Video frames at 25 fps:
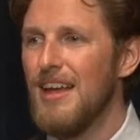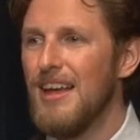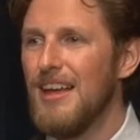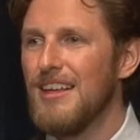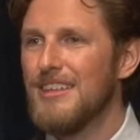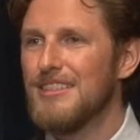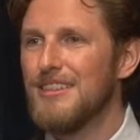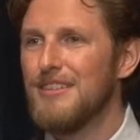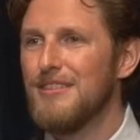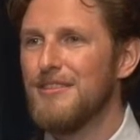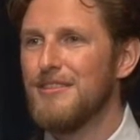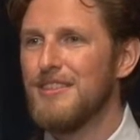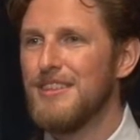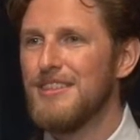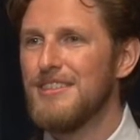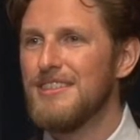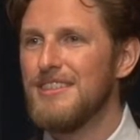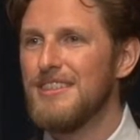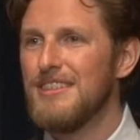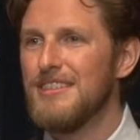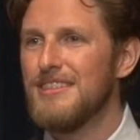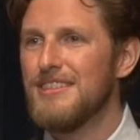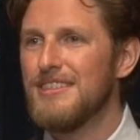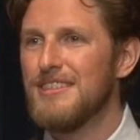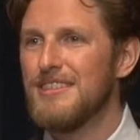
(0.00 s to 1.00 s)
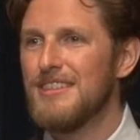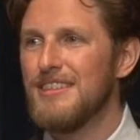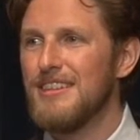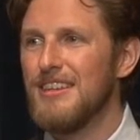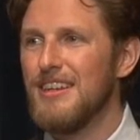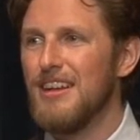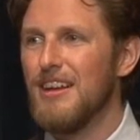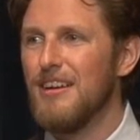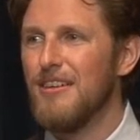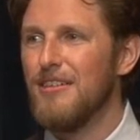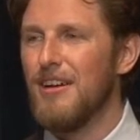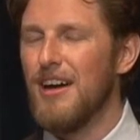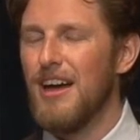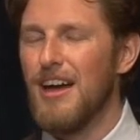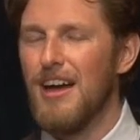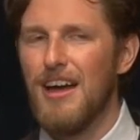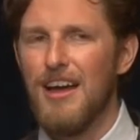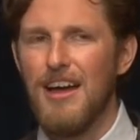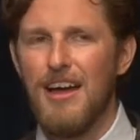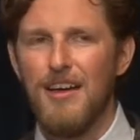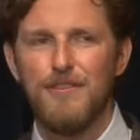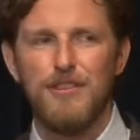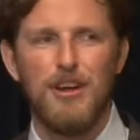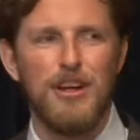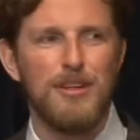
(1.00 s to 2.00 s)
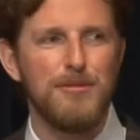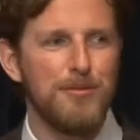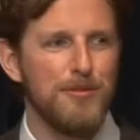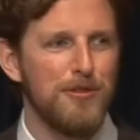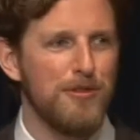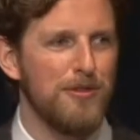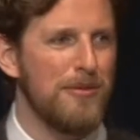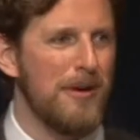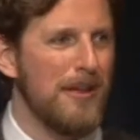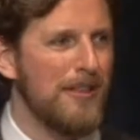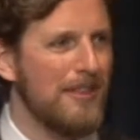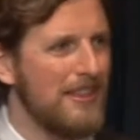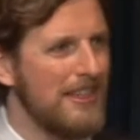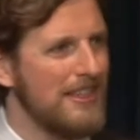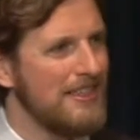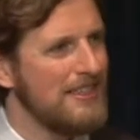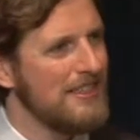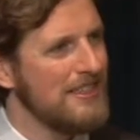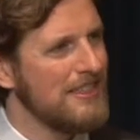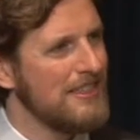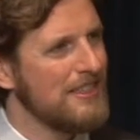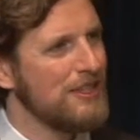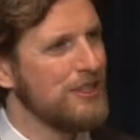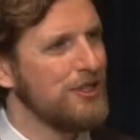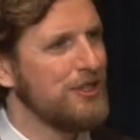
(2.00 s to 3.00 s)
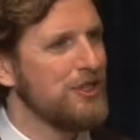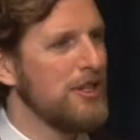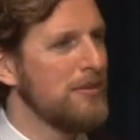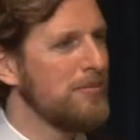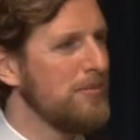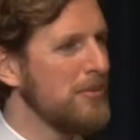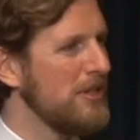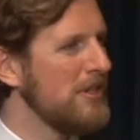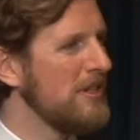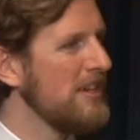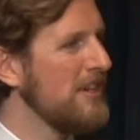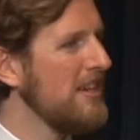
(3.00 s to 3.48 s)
So this is, you know, I've talked before about Theseus's ship.